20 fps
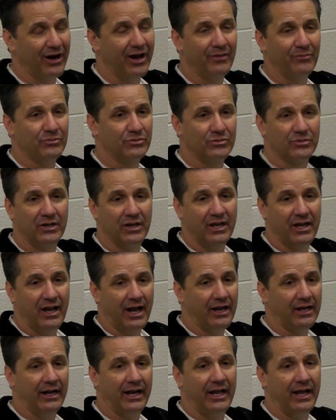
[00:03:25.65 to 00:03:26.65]
I was,
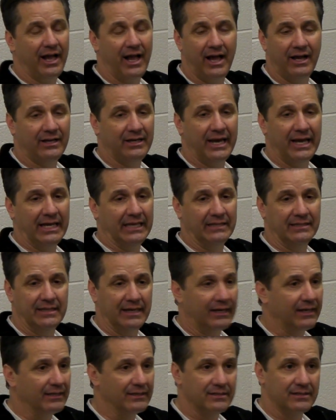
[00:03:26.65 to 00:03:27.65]
I got to ask, how did they get
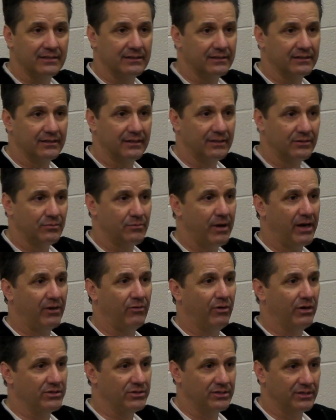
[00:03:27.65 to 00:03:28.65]
tickets? That's my
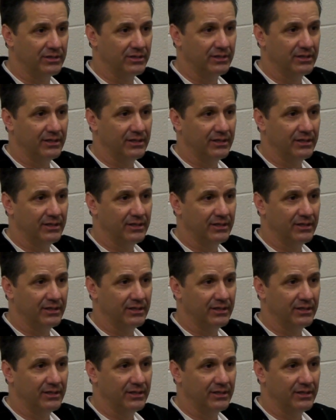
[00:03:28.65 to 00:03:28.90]
question.